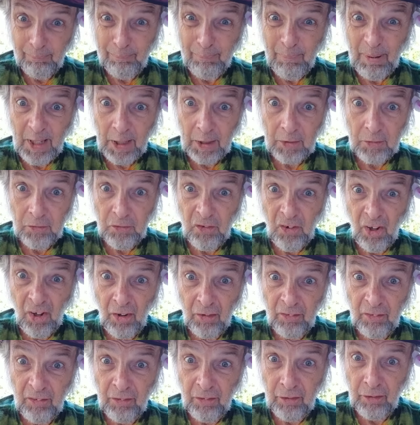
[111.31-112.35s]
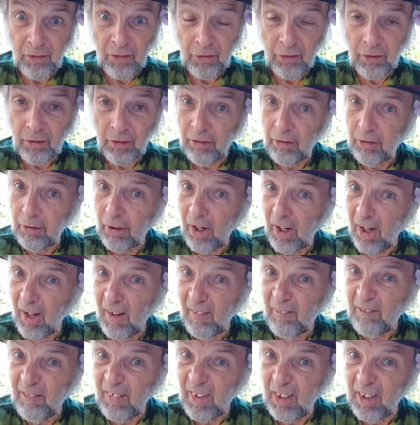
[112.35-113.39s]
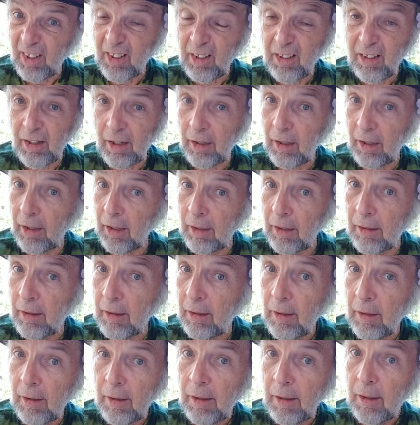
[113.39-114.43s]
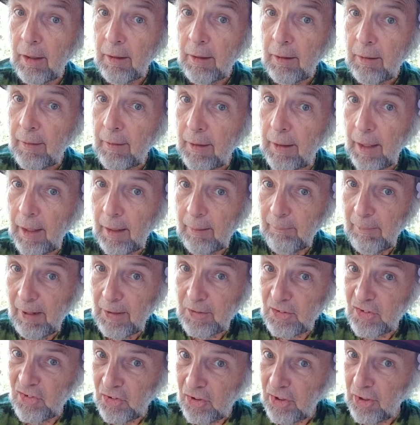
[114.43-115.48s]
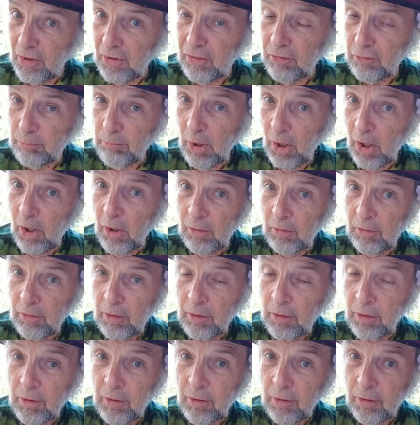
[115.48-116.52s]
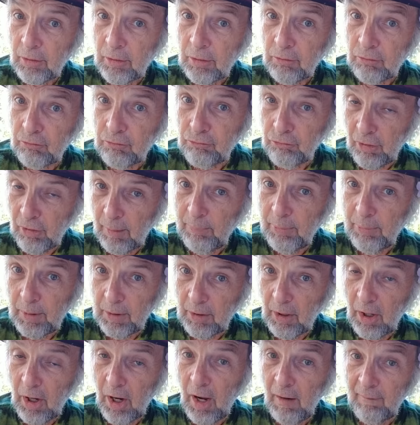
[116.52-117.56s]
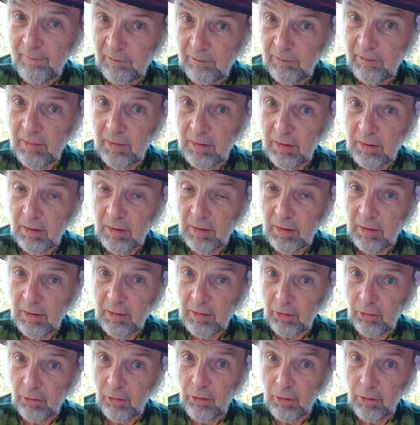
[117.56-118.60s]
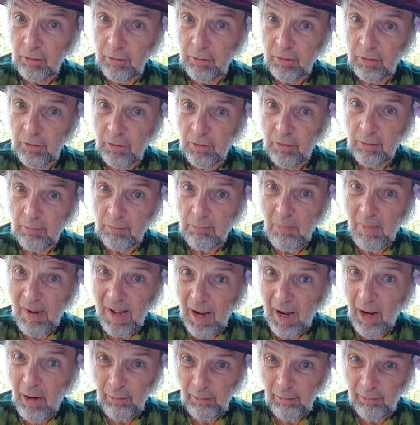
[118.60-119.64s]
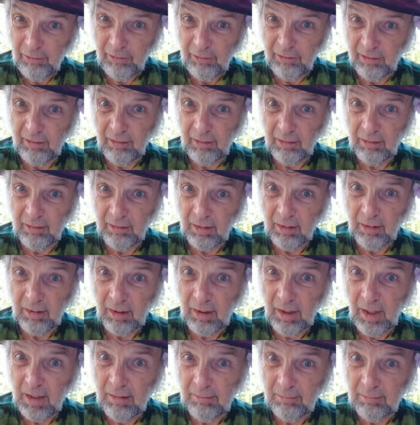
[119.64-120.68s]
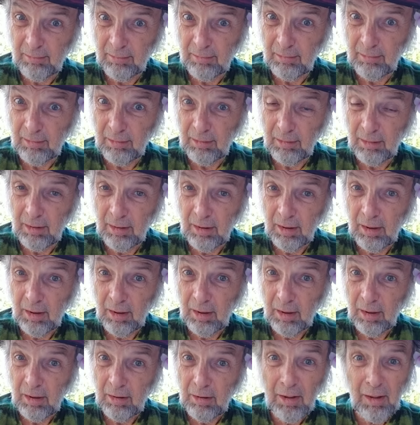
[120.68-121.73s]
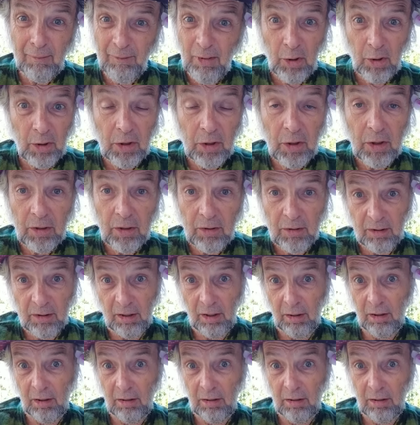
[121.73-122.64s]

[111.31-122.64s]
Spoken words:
Big chested, they're huffy, and they got machismo dripping off the corners of their mouths. Okay. They're not very good at that.